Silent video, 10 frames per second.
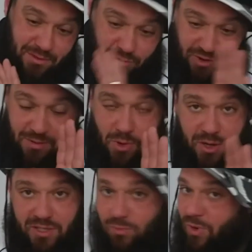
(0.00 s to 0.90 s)
Green
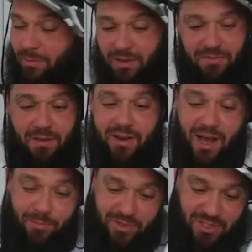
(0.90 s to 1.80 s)
Moss, one of my favorite
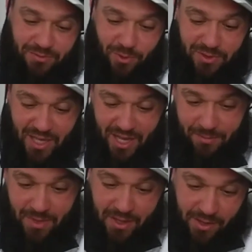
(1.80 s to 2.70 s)
hop butchers of all
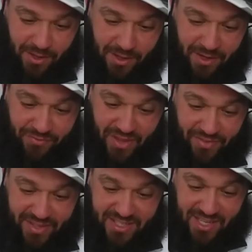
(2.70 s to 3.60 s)
time,
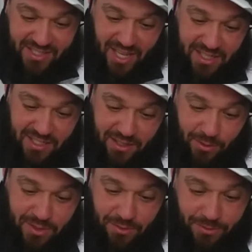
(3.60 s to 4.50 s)
and this has taste and
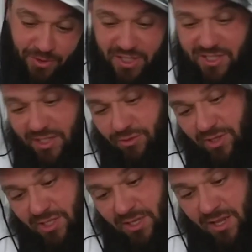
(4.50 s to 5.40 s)
notes of fresh
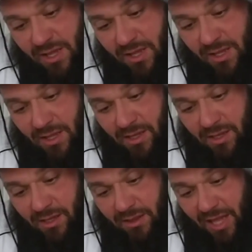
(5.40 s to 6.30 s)
citrus,
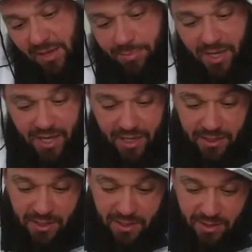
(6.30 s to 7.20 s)
light pine,